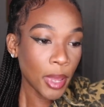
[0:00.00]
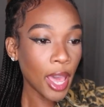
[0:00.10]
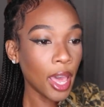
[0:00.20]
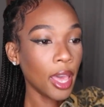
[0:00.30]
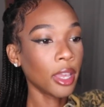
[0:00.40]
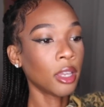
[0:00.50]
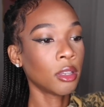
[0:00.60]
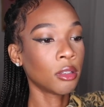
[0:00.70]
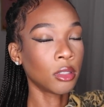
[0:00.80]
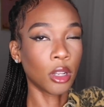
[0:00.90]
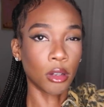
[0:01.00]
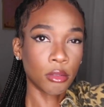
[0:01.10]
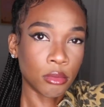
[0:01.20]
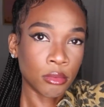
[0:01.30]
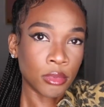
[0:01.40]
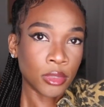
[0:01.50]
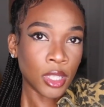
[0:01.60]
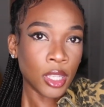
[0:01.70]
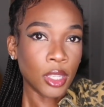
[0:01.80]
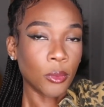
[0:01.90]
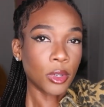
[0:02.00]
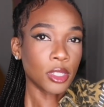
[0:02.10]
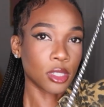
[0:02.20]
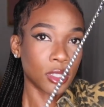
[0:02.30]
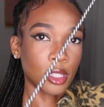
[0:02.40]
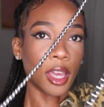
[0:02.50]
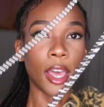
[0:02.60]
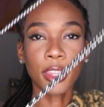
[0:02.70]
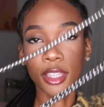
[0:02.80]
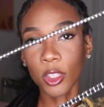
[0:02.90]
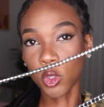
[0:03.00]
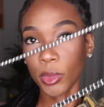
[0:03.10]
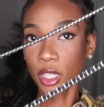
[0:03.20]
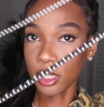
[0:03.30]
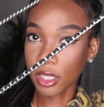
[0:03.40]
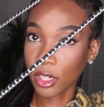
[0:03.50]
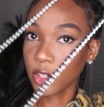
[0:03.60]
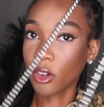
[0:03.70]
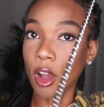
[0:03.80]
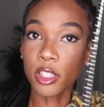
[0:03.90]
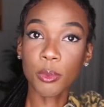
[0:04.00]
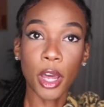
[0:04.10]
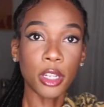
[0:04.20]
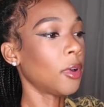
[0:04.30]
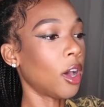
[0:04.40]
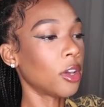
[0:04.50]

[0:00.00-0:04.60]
bag. No. What is this? I think this would be considered crossbody, but